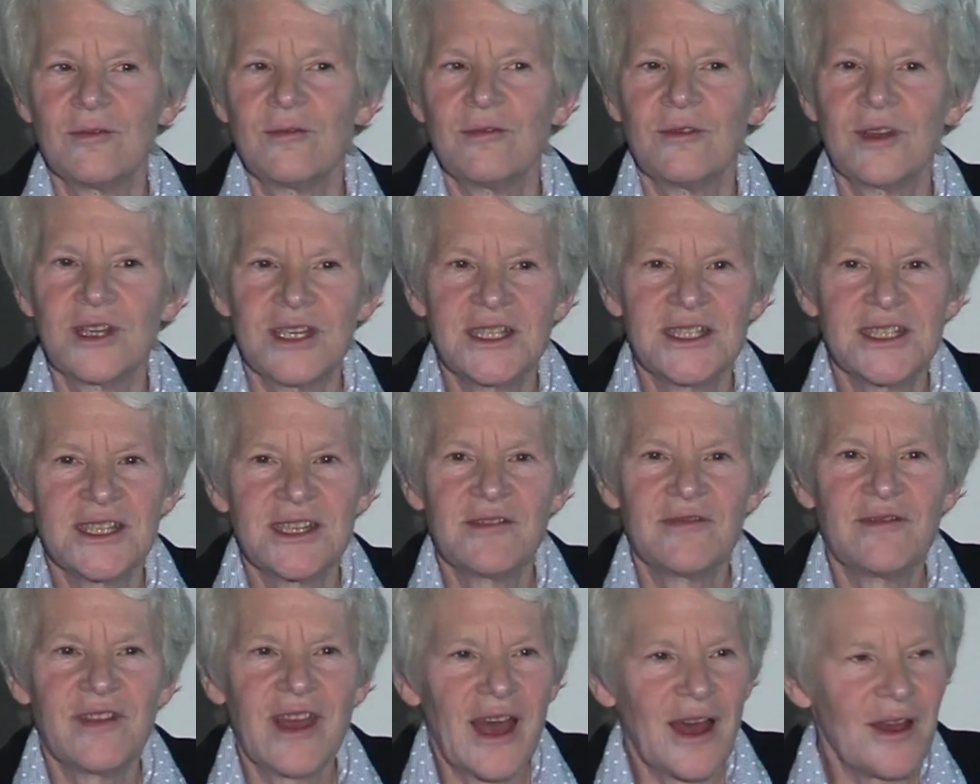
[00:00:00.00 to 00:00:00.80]
What is
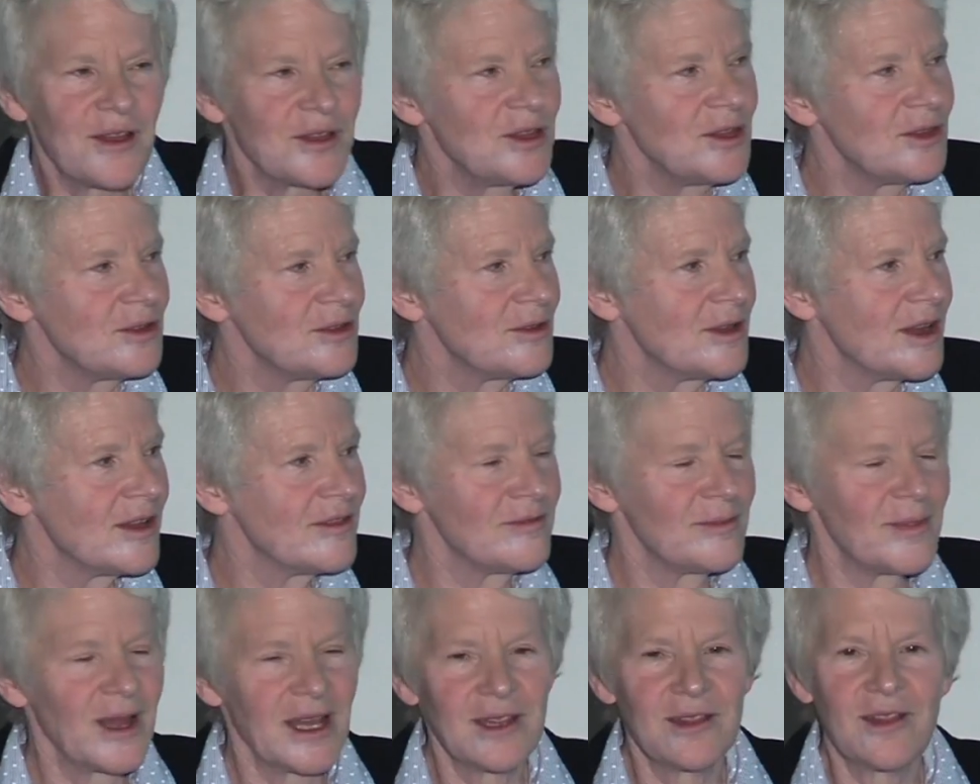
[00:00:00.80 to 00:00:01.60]
the value
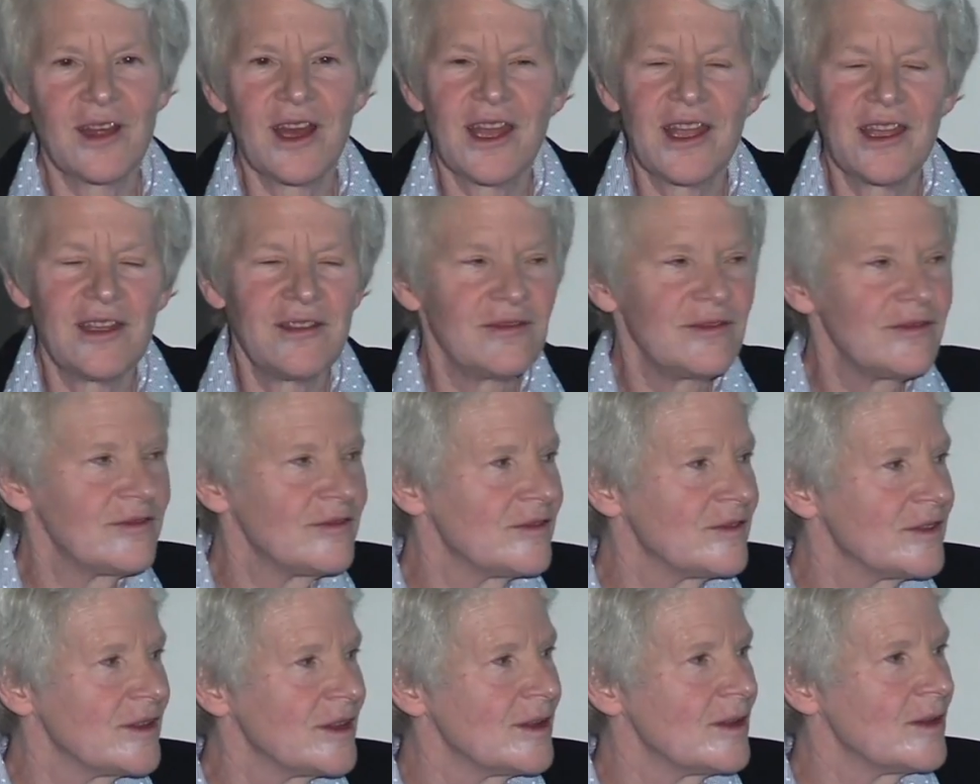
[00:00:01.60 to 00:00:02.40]
of my
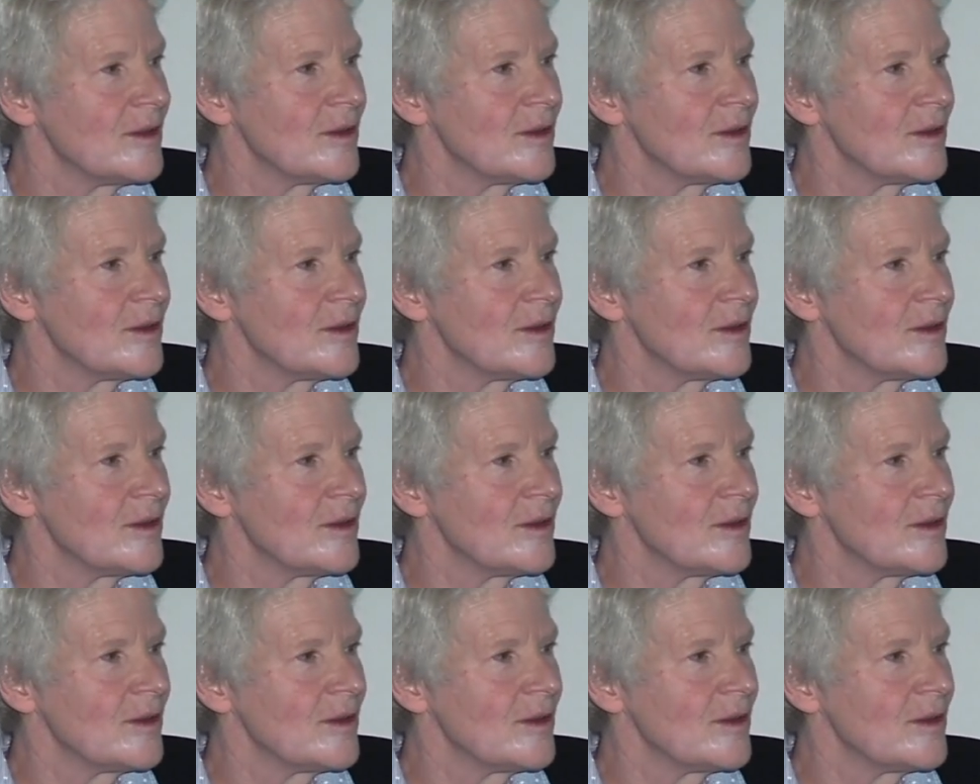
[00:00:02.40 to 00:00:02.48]
life?